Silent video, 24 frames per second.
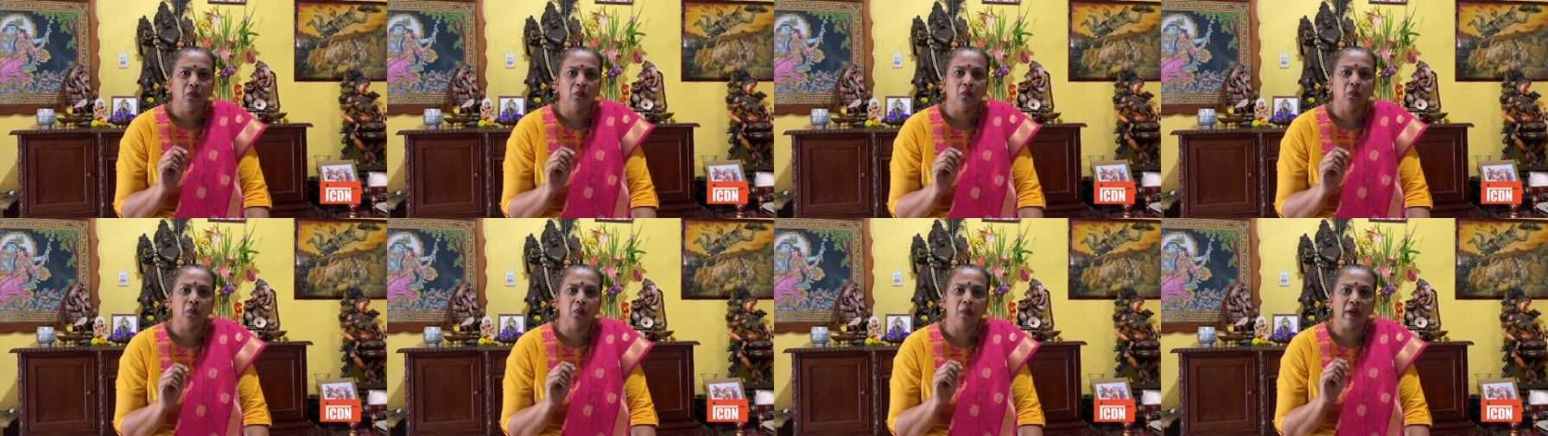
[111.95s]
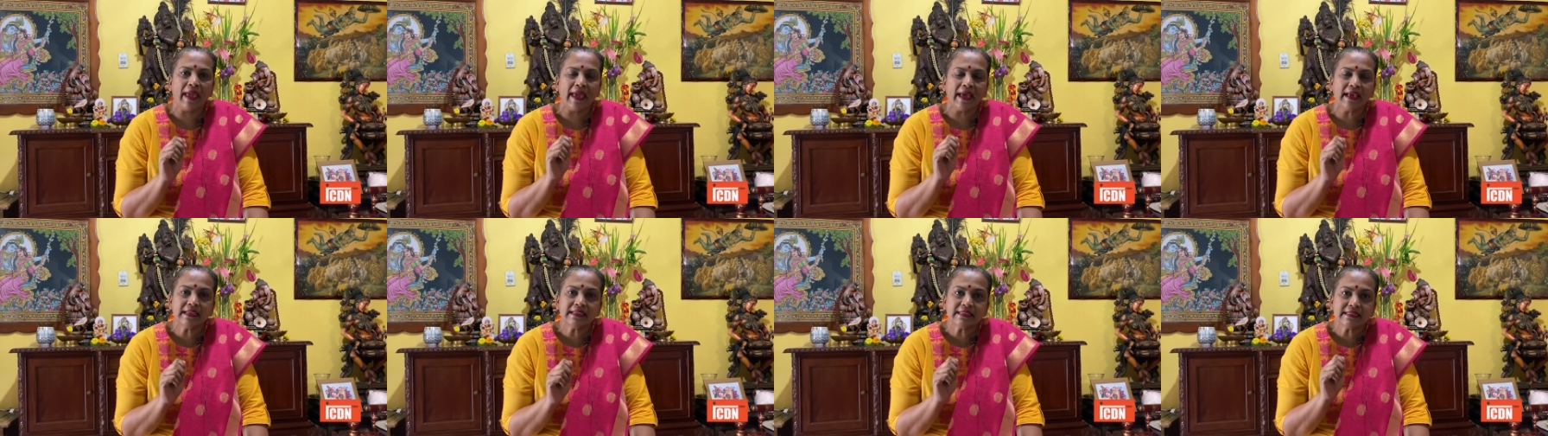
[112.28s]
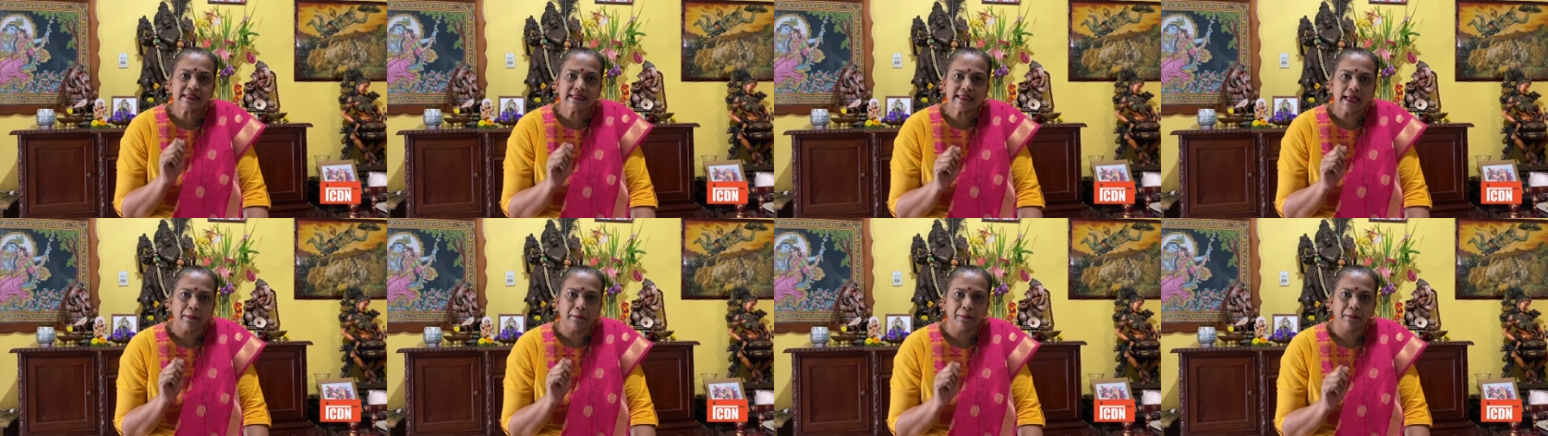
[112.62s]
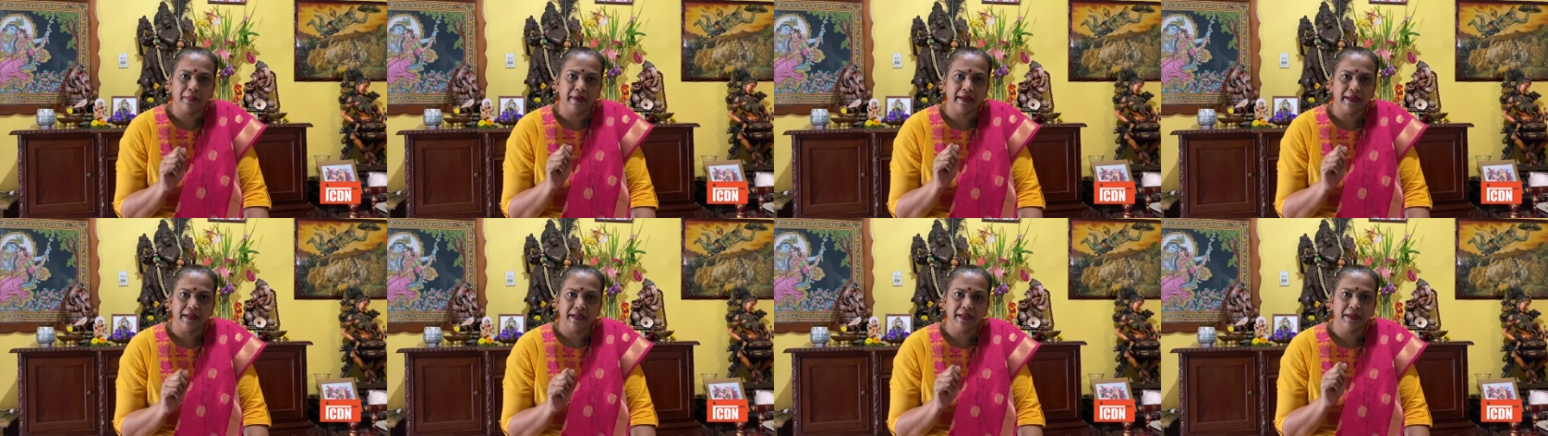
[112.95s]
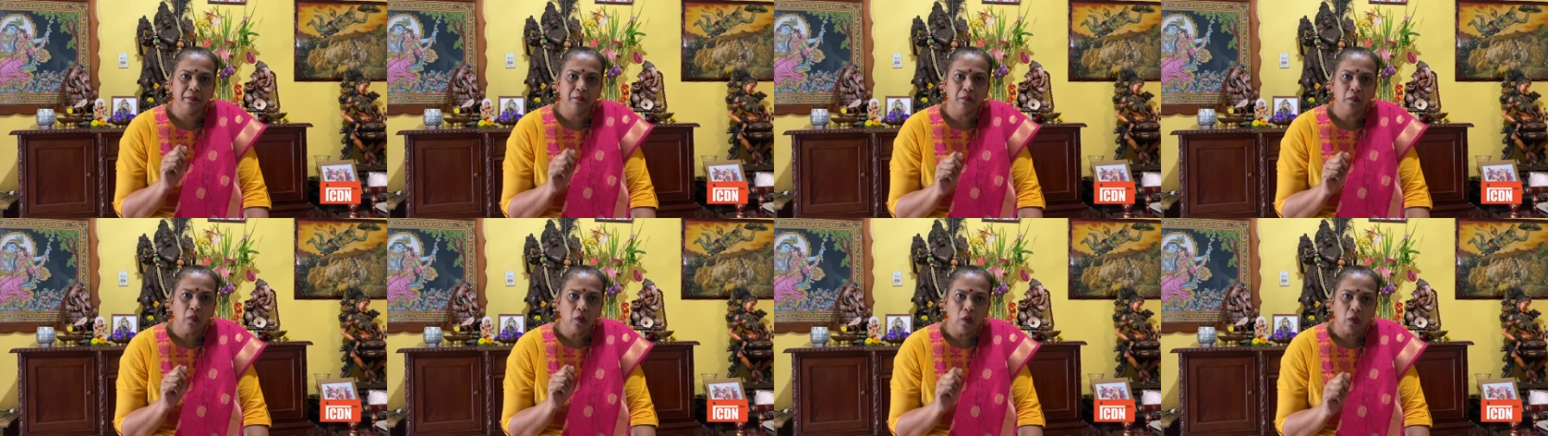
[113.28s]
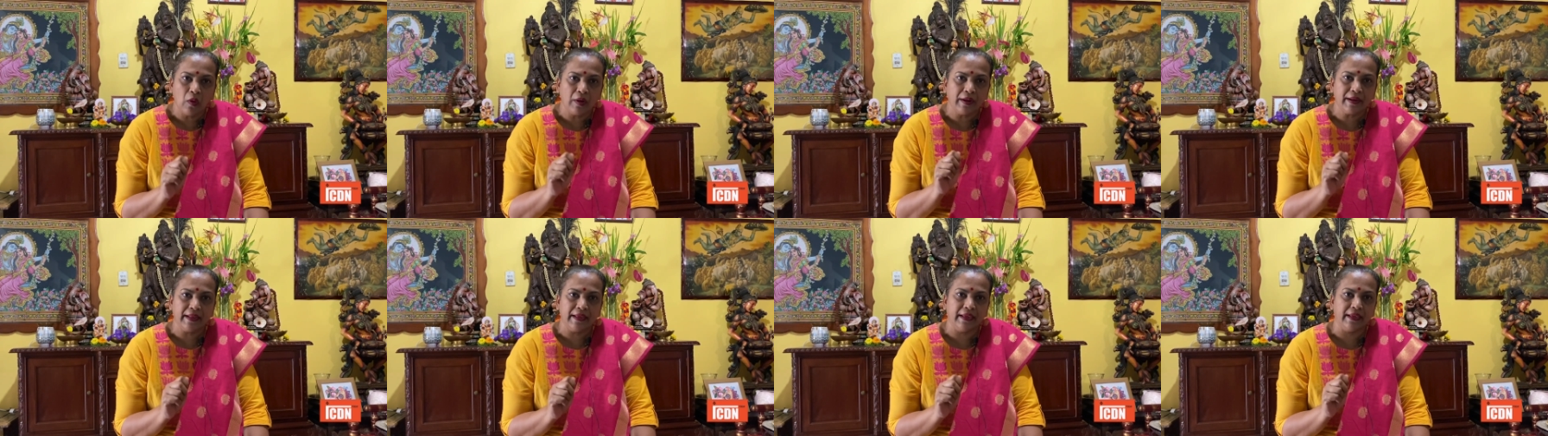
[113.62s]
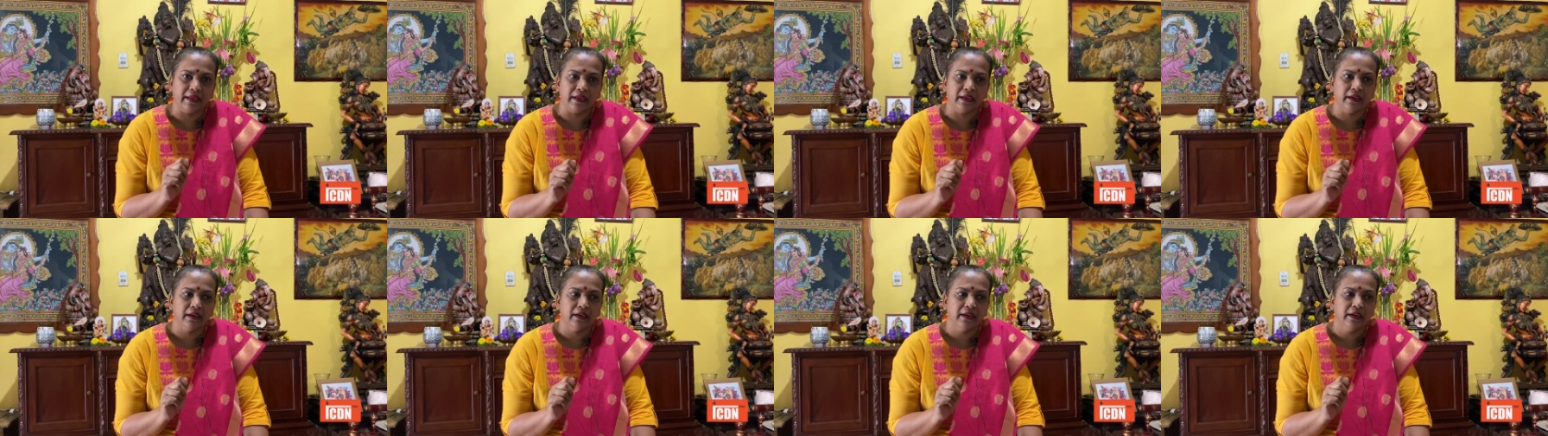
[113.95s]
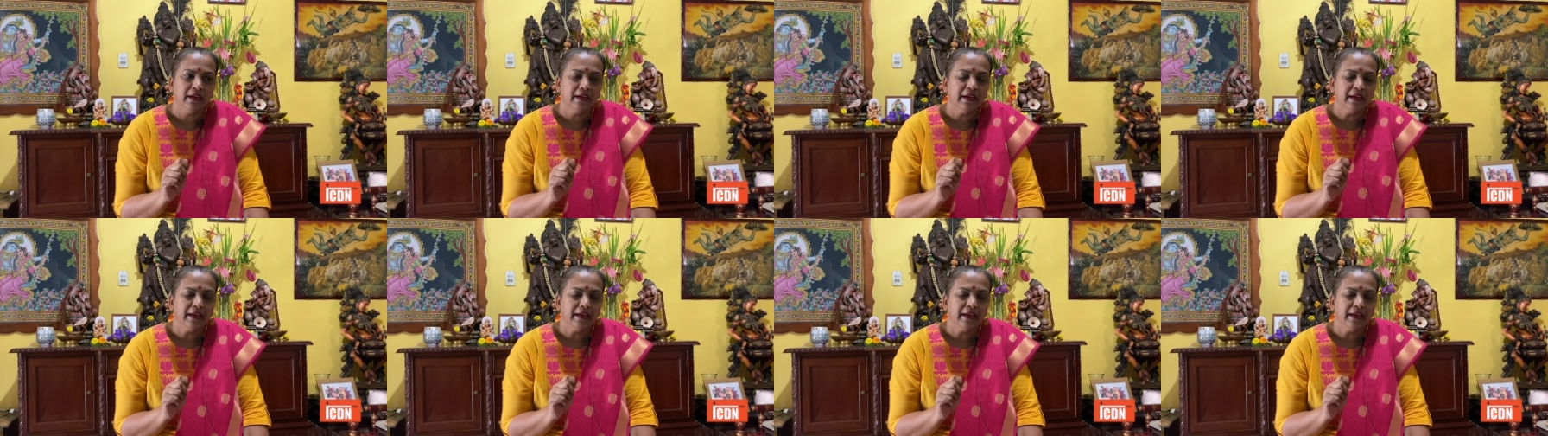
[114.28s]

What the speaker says: wakes up in the morning,